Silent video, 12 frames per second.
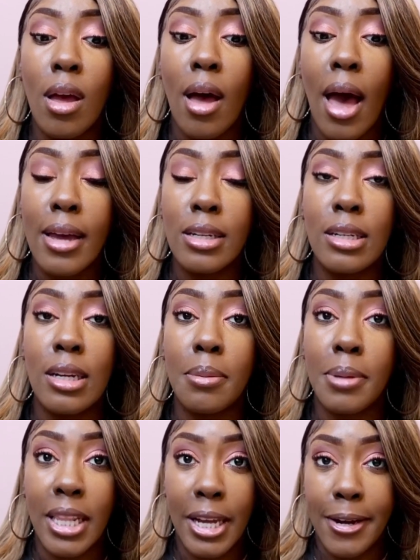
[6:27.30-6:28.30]
I ended
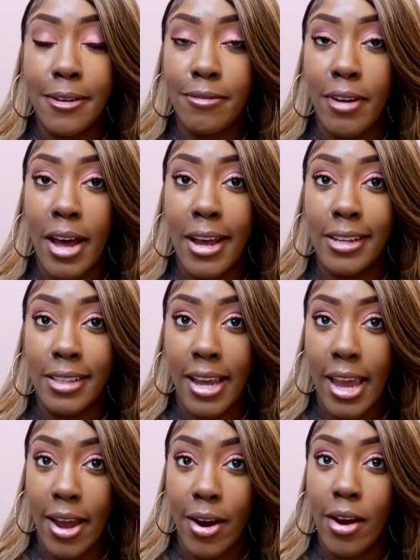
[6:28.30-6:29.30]
up clarifying the
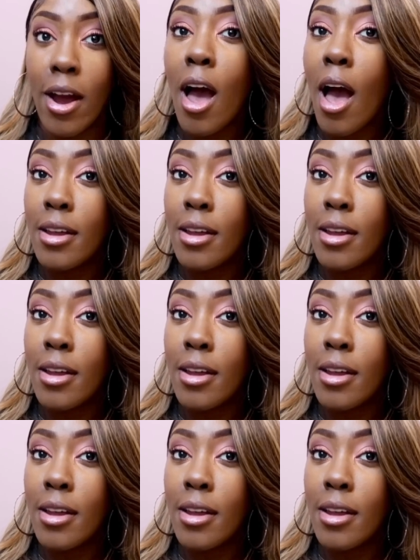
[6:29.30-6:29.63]
hair,